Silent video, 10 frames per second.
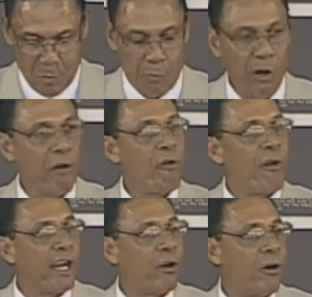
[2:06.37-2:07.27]
Puerto
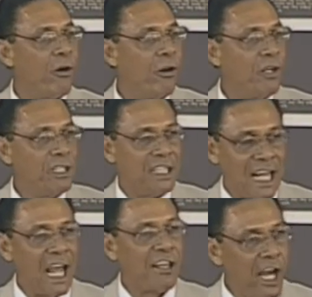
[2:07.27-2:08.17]
Rico,
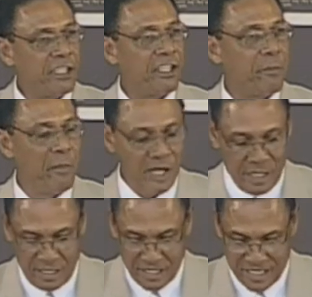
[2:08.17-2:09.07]
that adopted
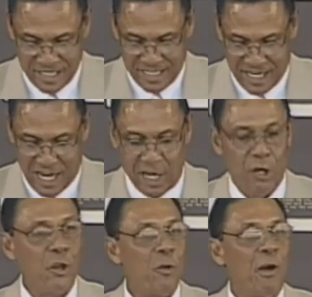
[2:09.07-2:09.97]
me, and
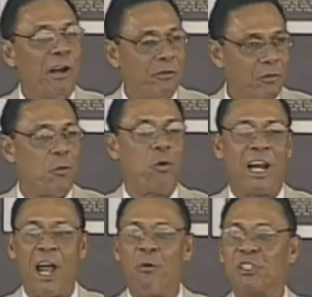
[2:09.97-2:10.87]
Cuba, where
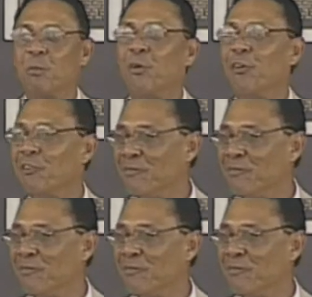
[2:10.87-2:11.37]
I was born.